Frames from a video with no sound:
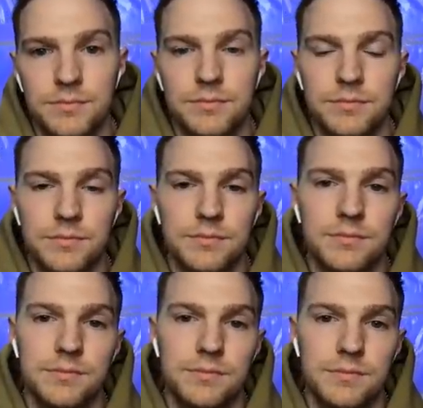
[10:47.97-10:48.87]

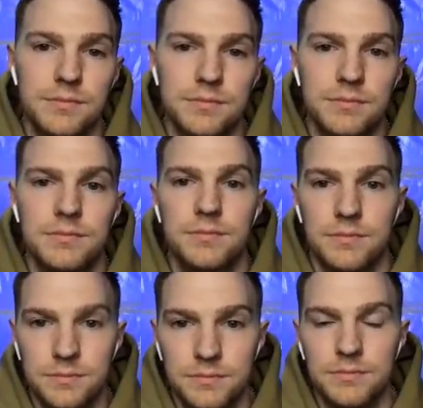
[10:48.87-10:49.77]

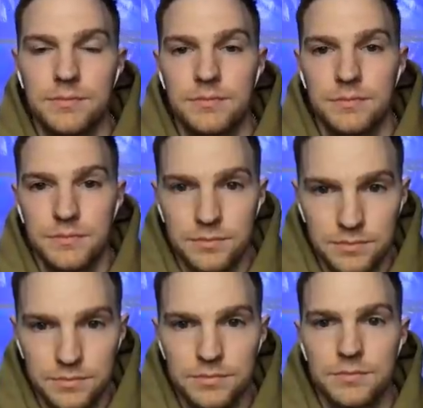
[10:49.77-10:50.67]

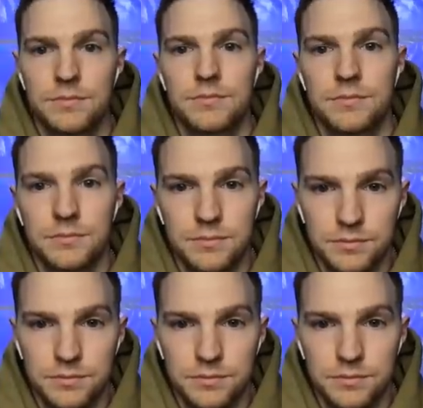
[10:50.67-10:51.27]
(not speaking)